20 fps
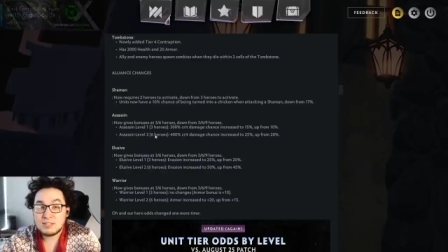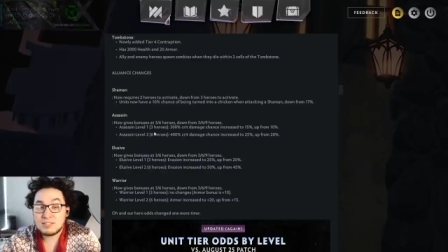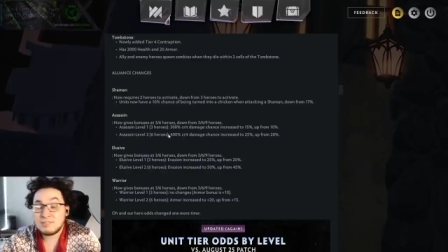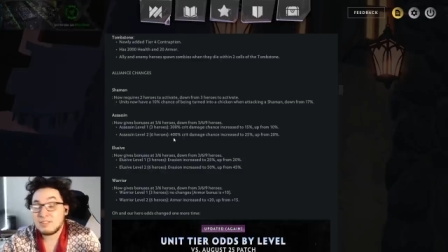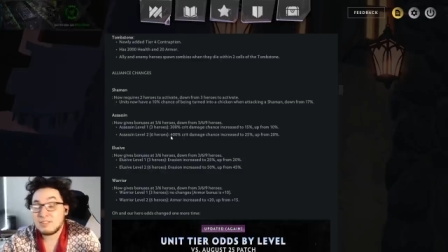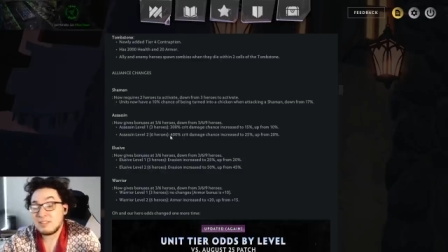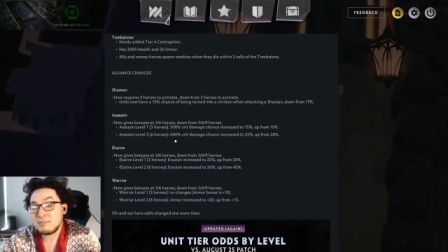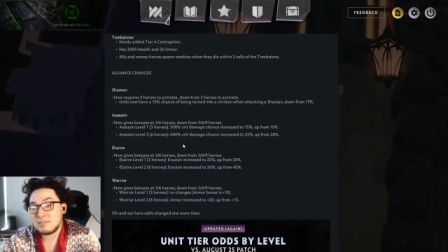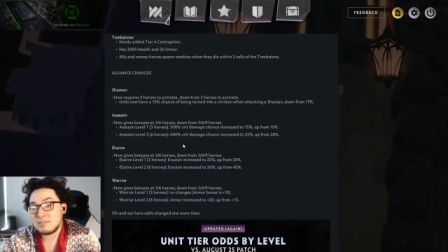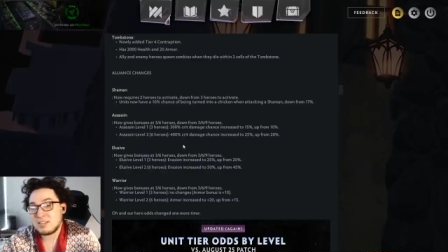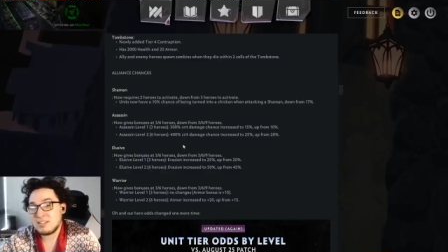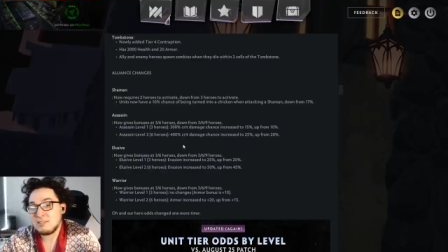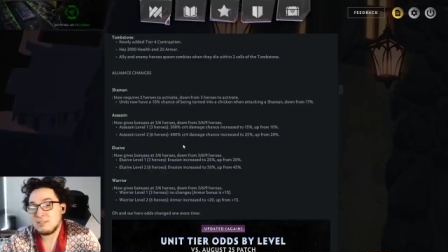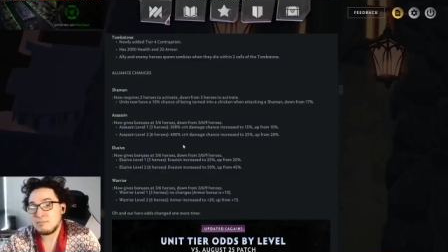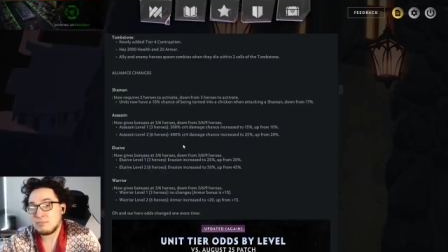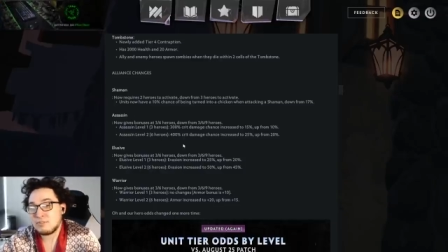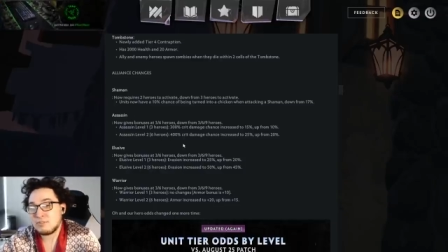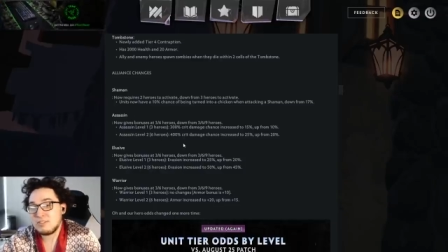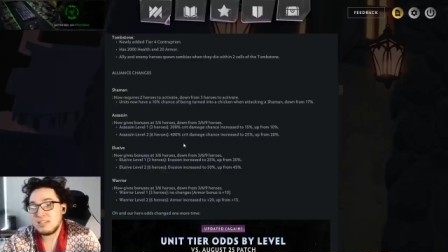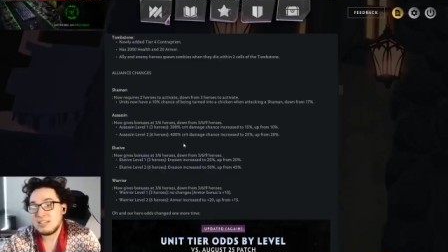developed on your
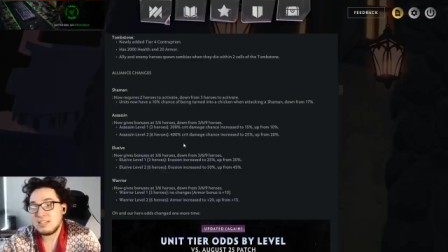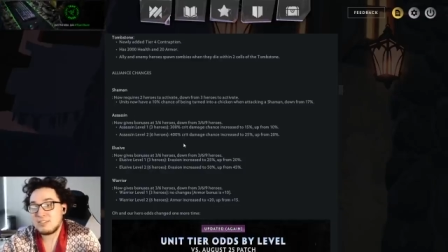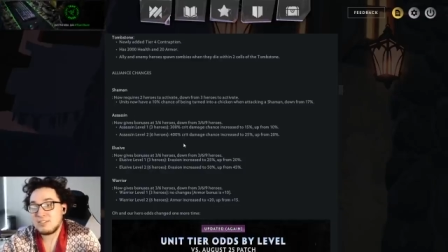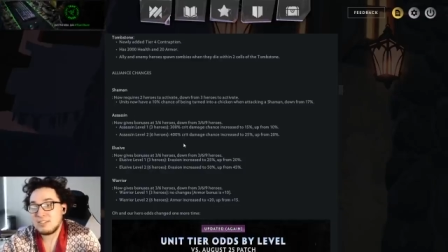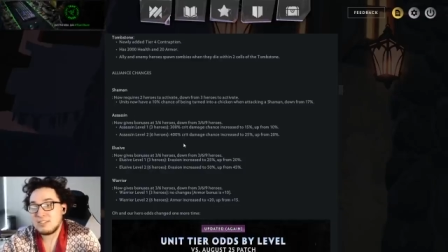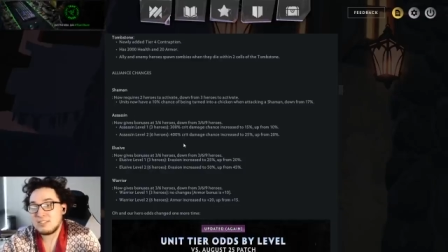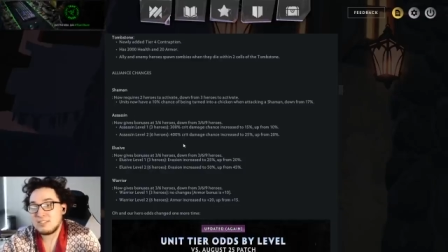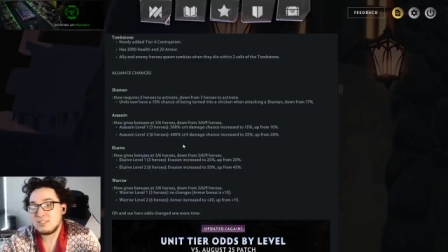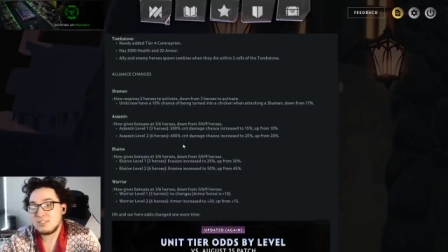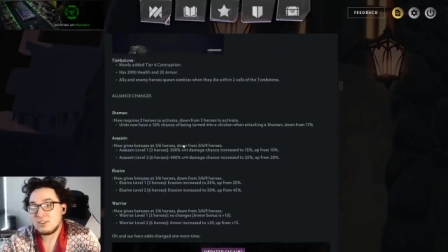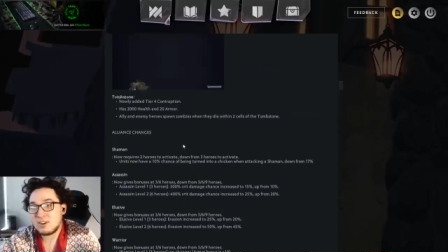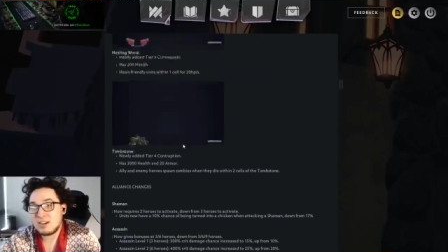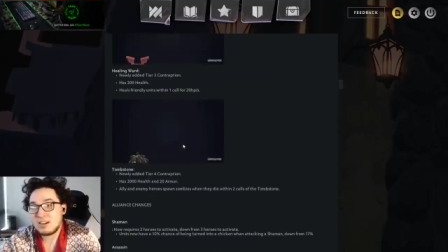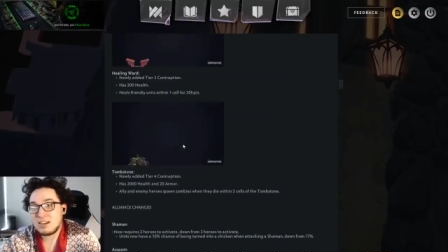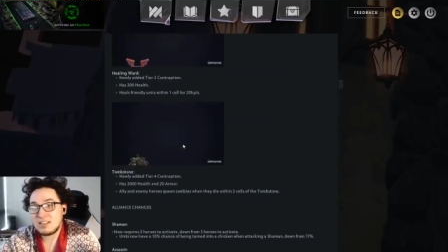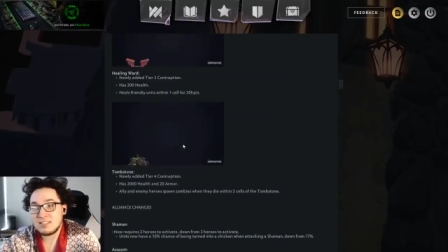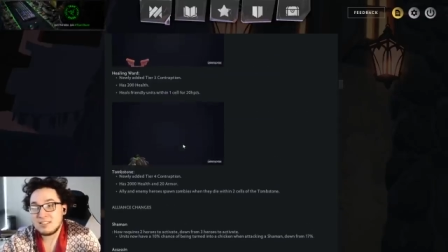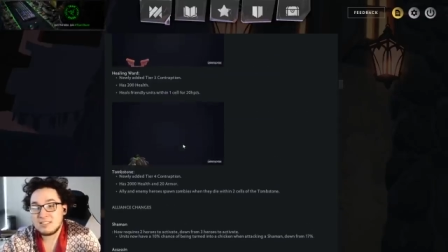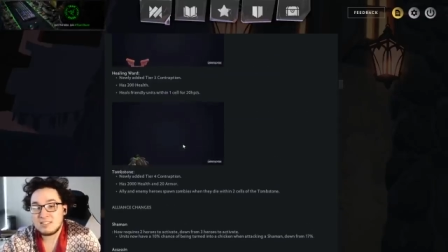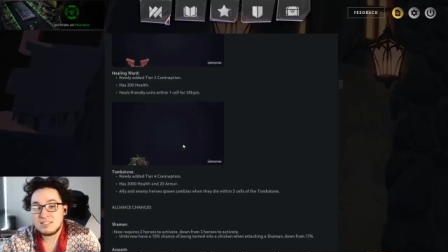board increases your
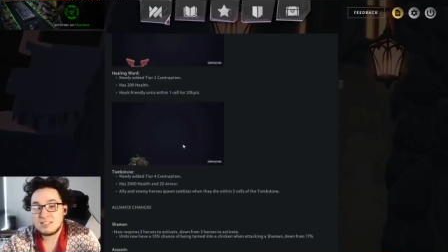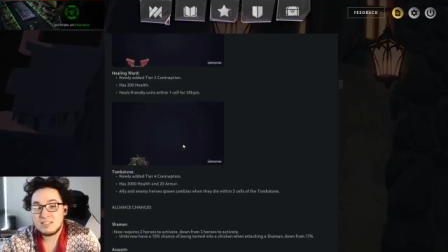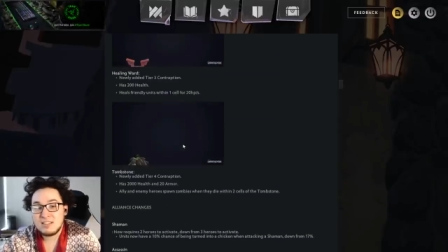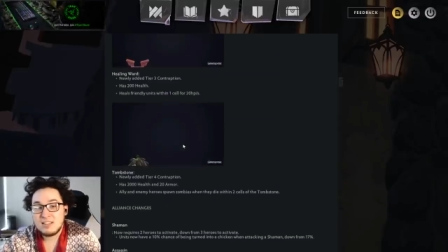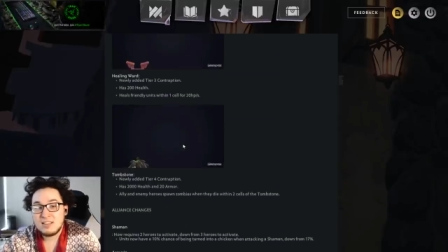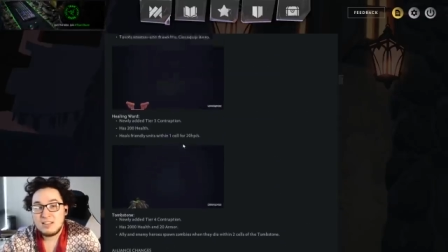odds